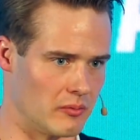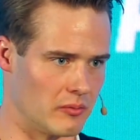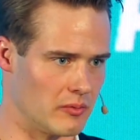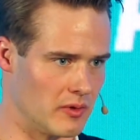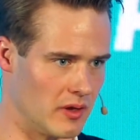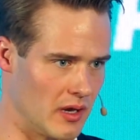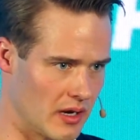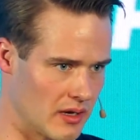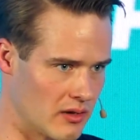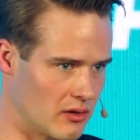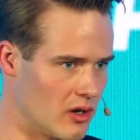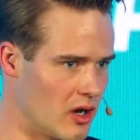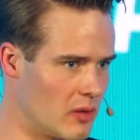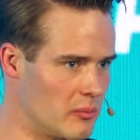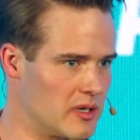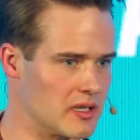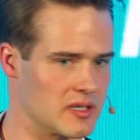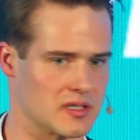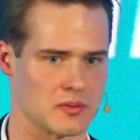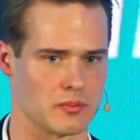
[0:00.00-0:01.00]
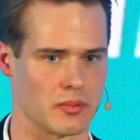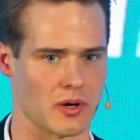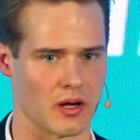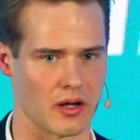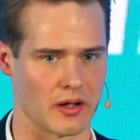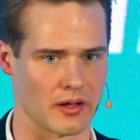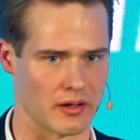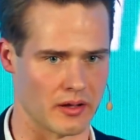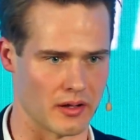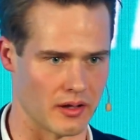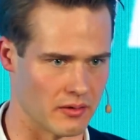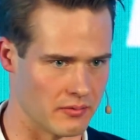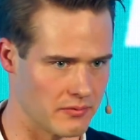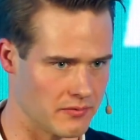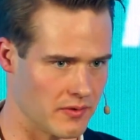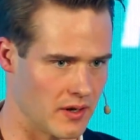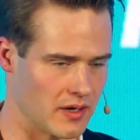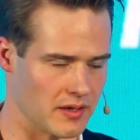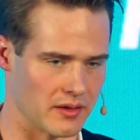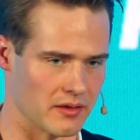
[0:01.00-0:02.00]
the economics by
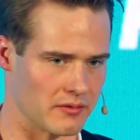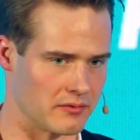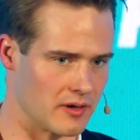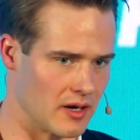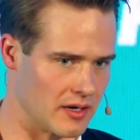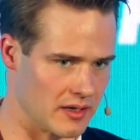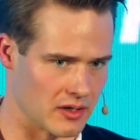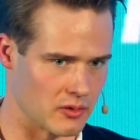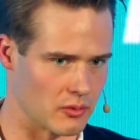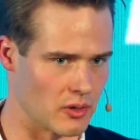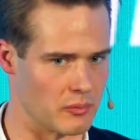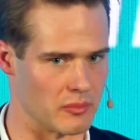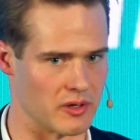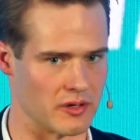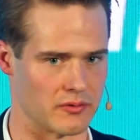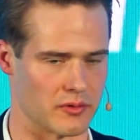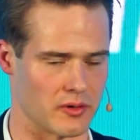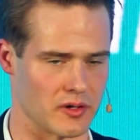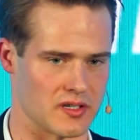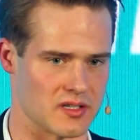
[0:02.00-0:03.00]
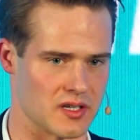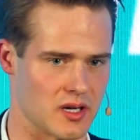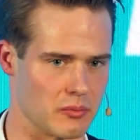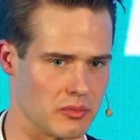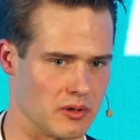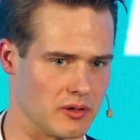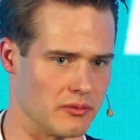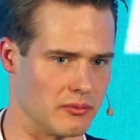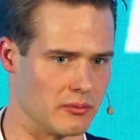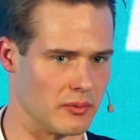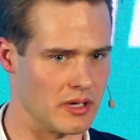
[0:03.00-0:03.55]
finding the right equipment, for example.